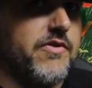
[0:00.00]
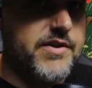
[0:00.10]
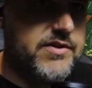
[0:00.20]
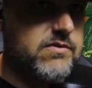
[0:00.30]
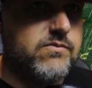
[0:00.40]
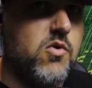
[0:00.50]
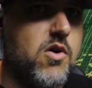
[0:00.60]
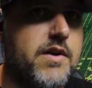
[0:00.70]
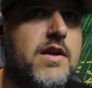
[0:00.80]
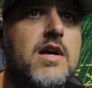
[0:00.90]
on this
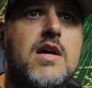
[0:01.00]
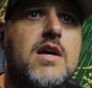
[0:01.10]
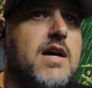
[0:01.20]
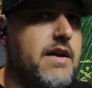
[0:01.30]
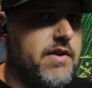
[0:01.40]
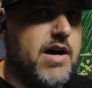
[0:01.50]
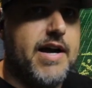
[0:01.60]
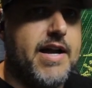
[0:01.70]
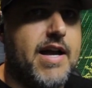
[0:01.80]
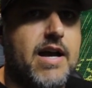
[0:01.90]
one, and the
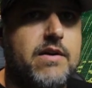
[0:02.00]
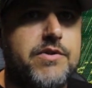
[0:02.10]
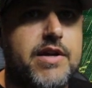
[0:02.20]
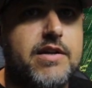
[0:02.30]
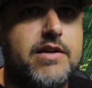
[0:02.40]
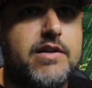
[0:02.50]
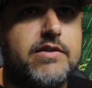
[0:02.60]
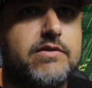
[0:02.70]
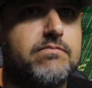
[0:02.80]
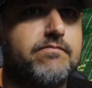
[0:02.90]
hi-hat with a